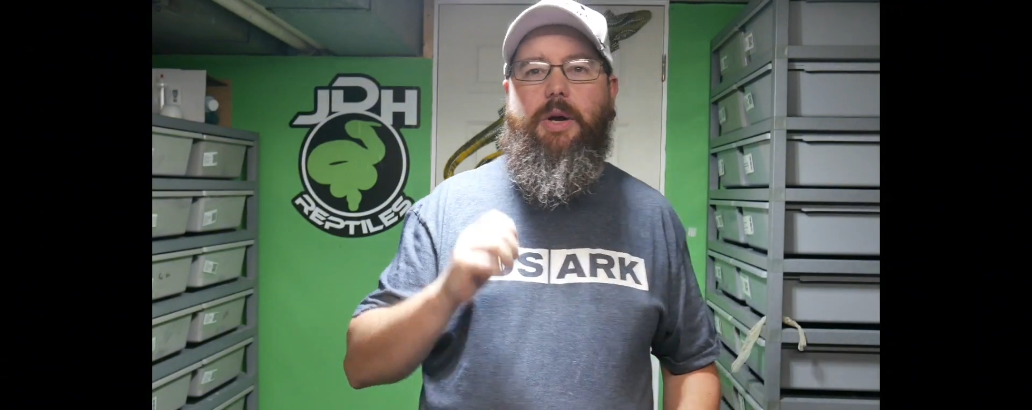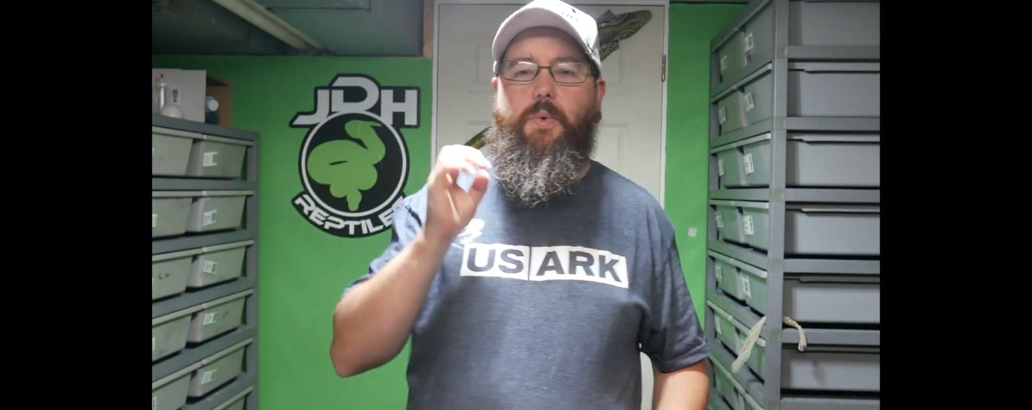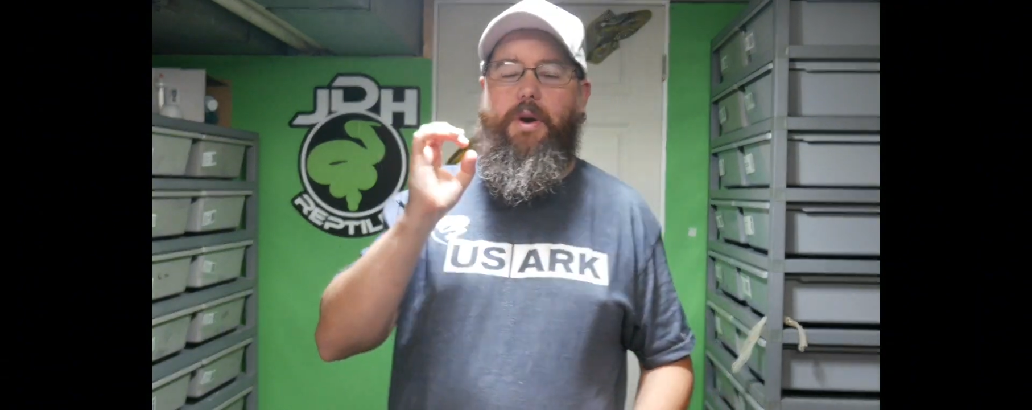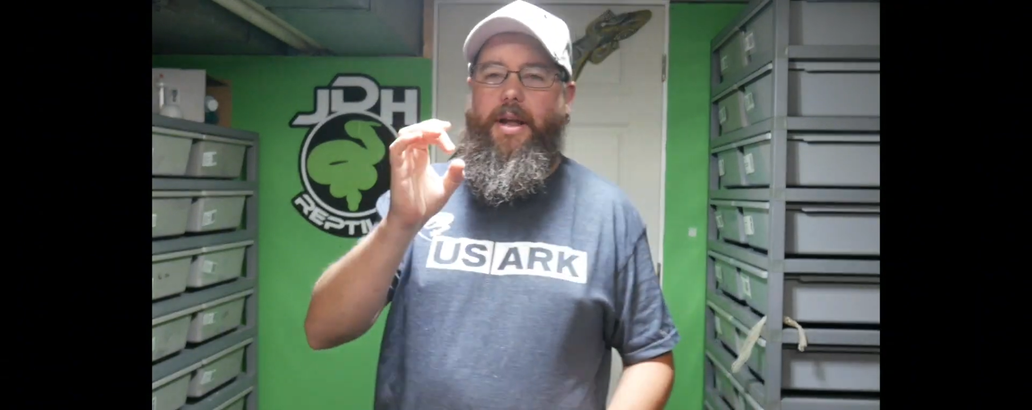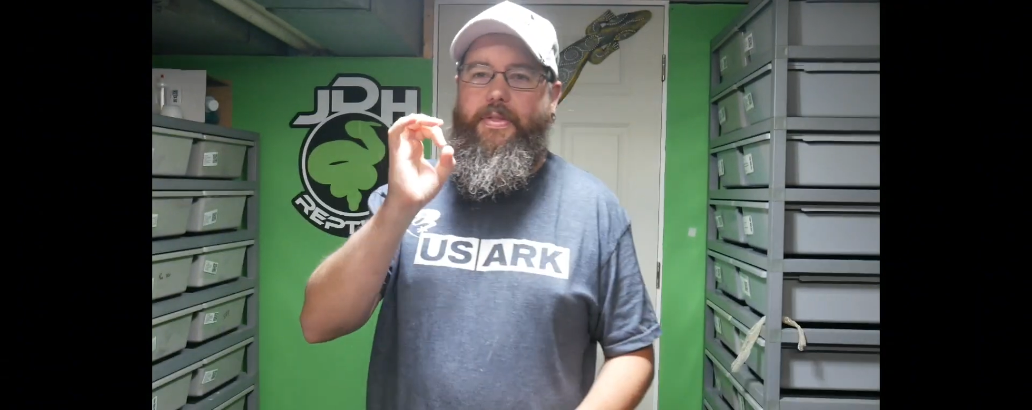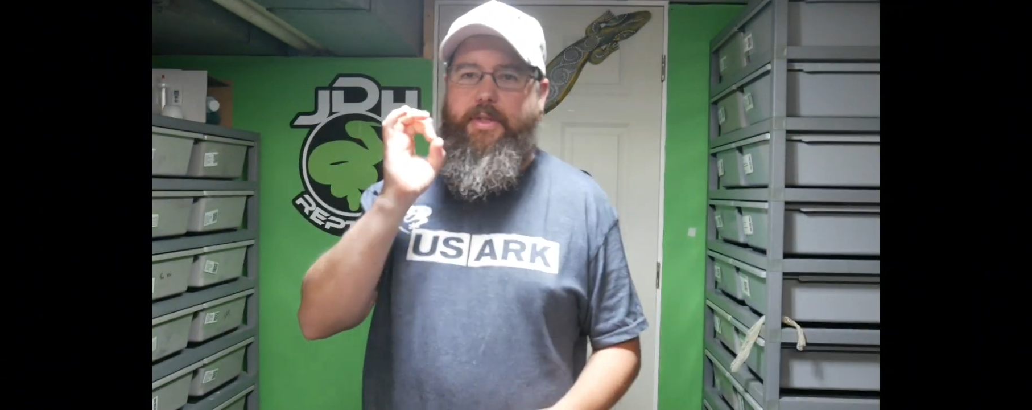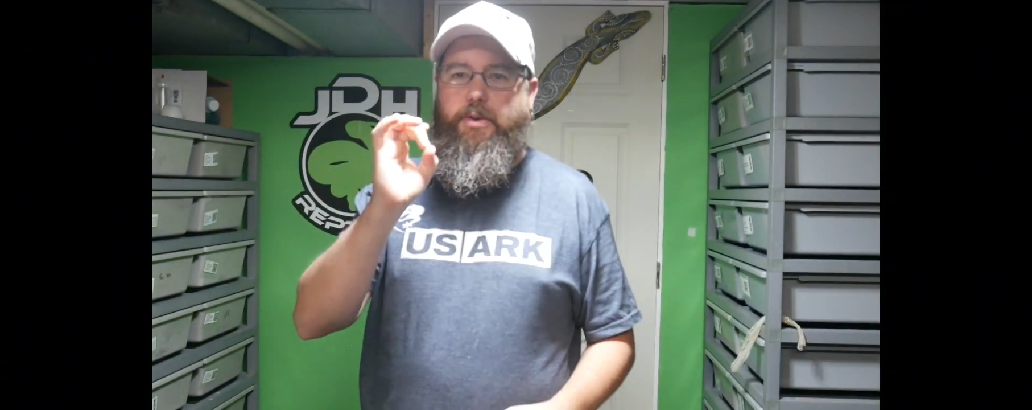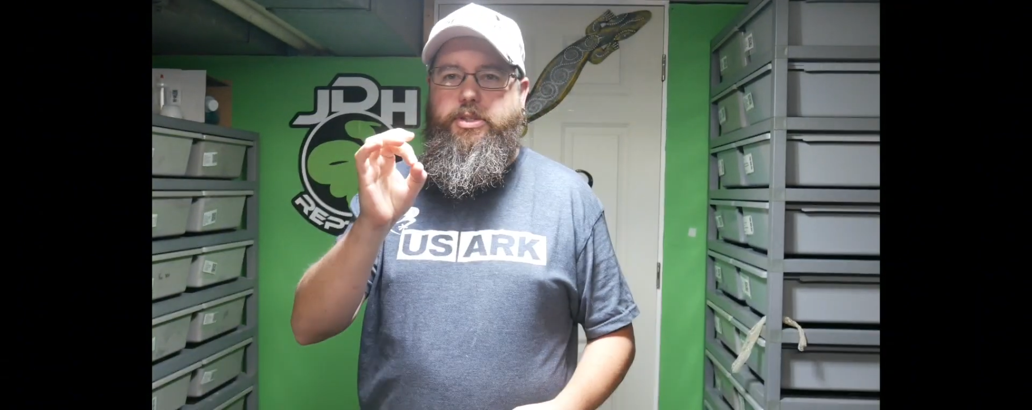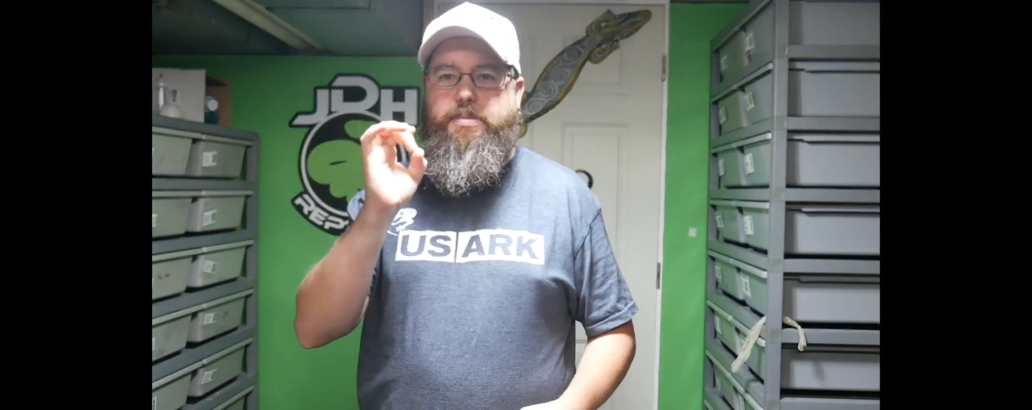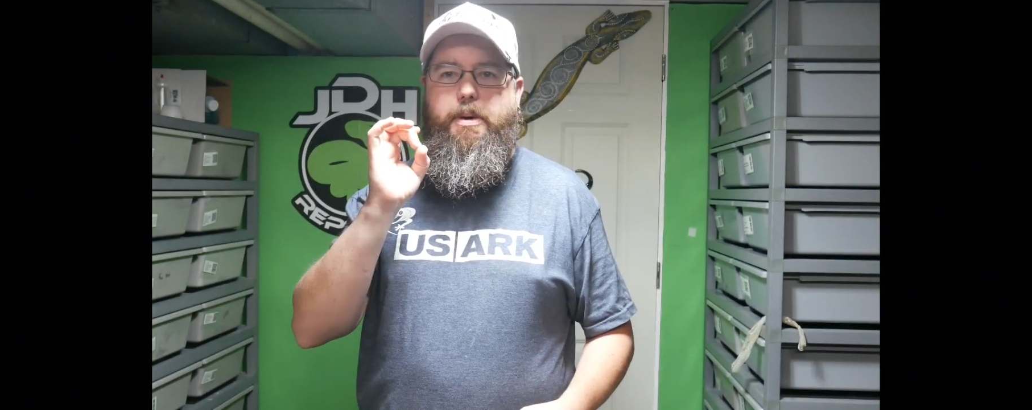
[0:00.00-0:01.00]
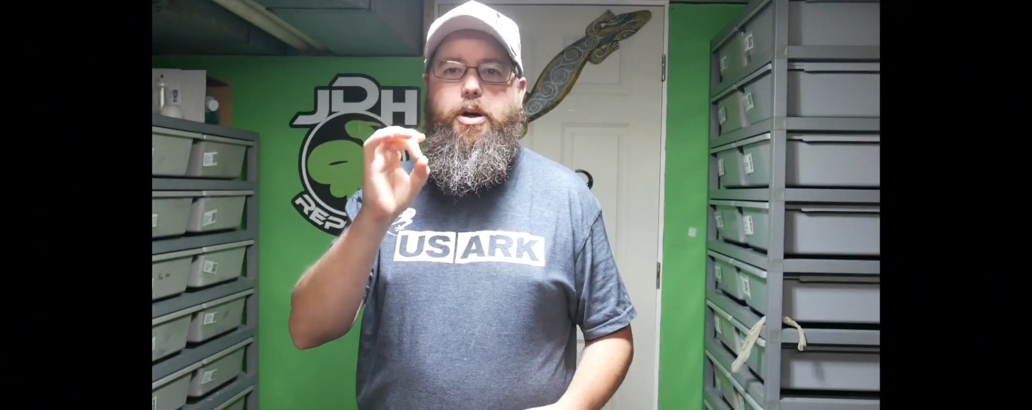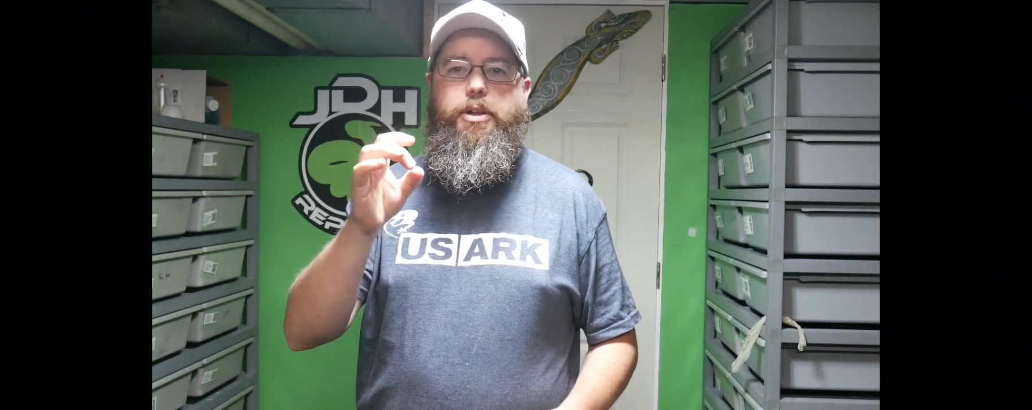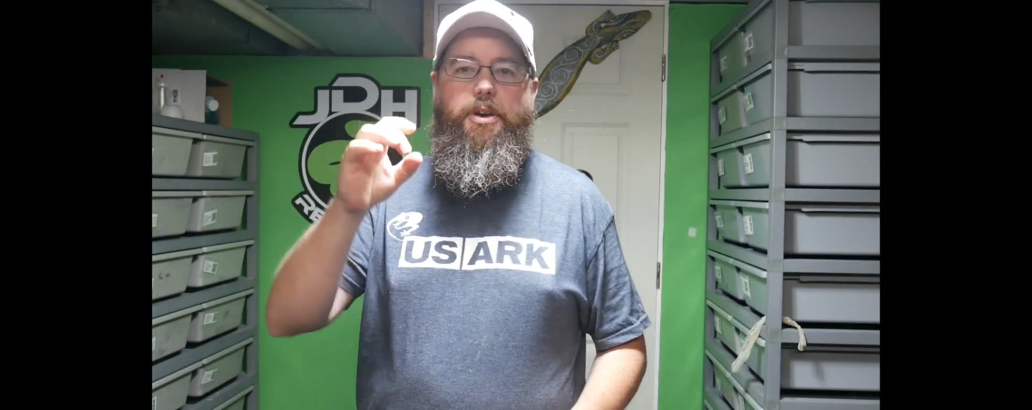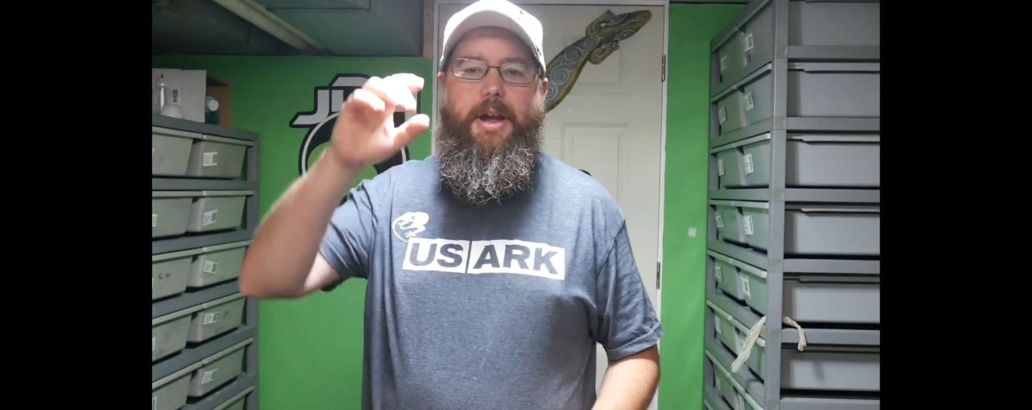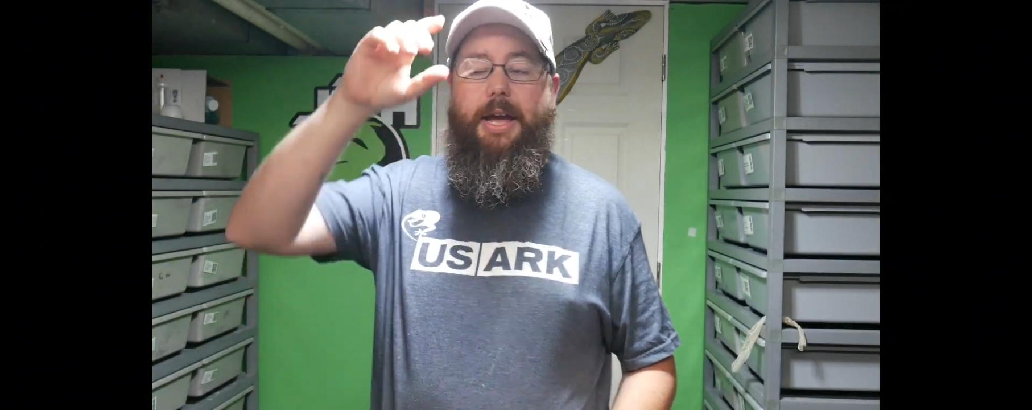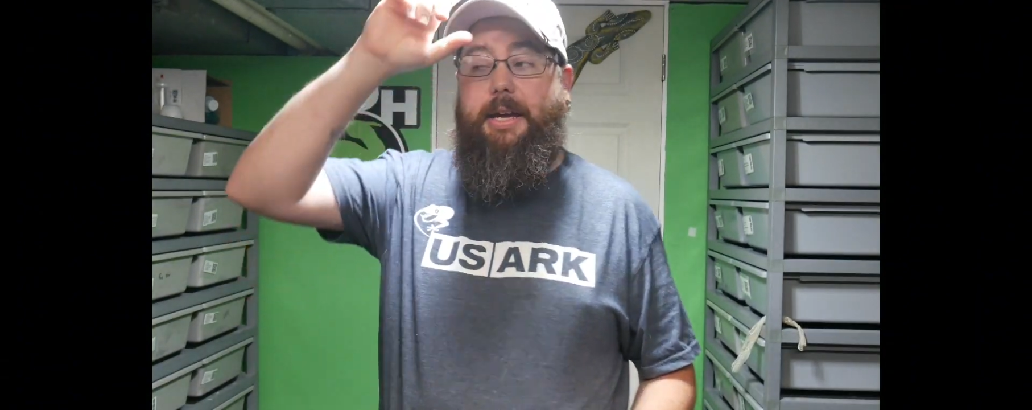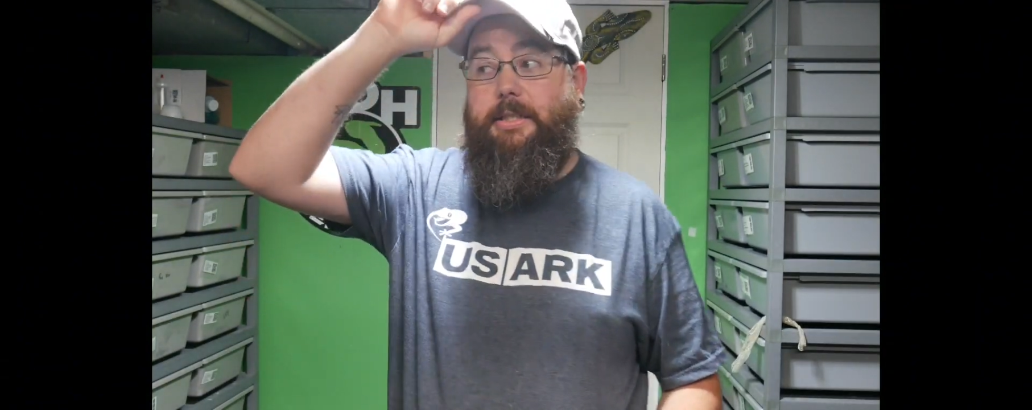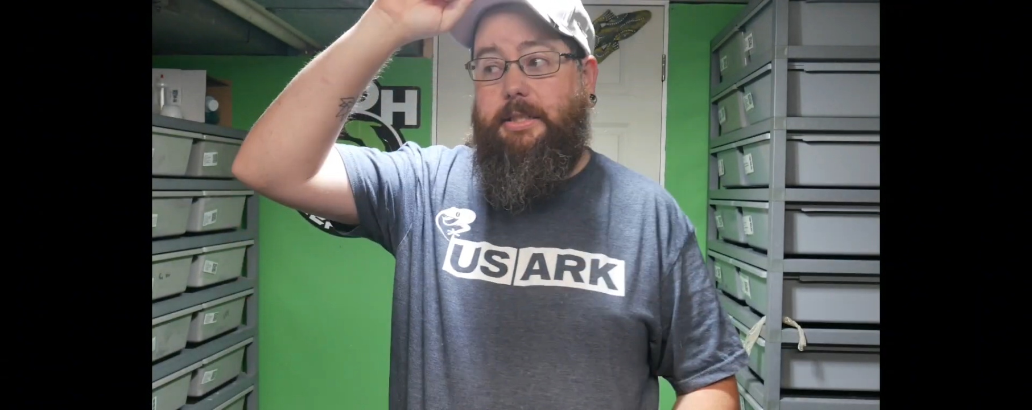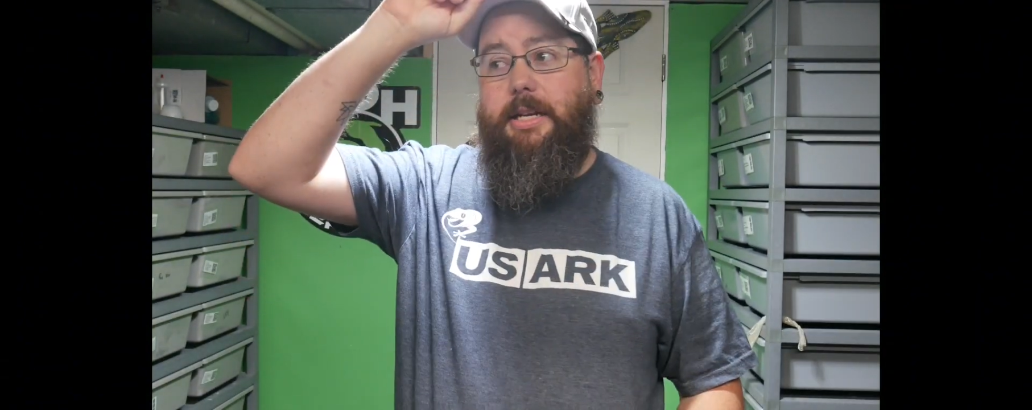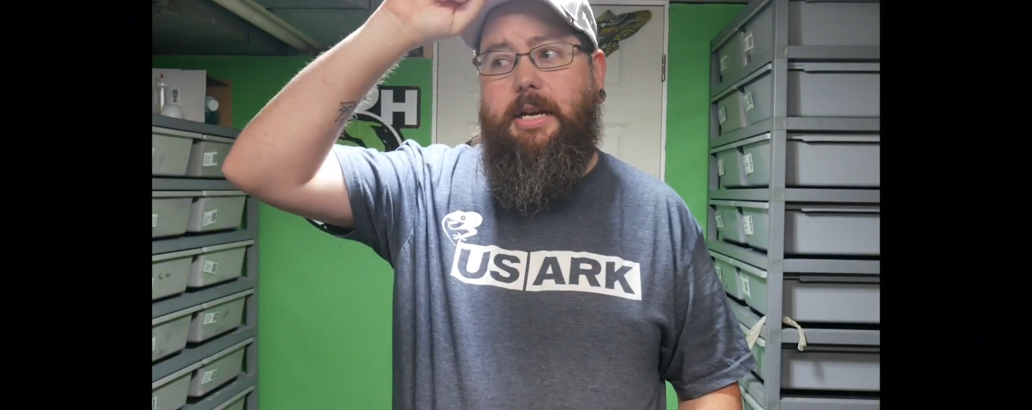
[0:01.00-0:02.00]
were in those smaller
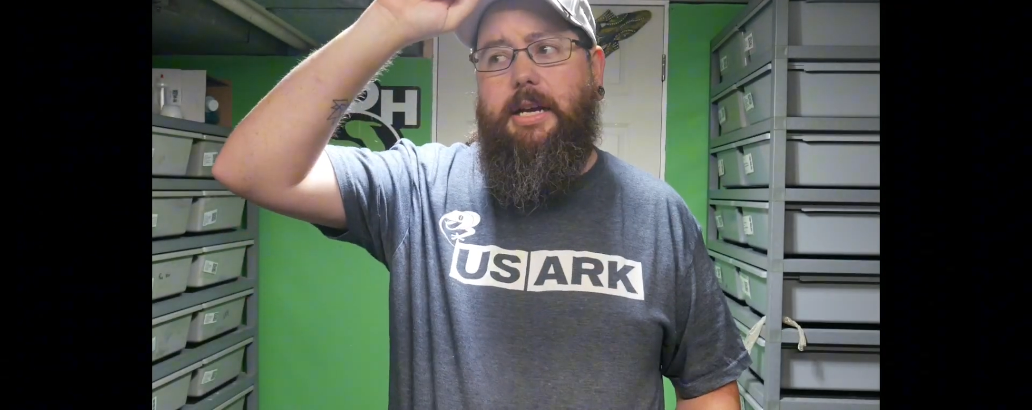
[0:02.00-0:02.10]
eggs.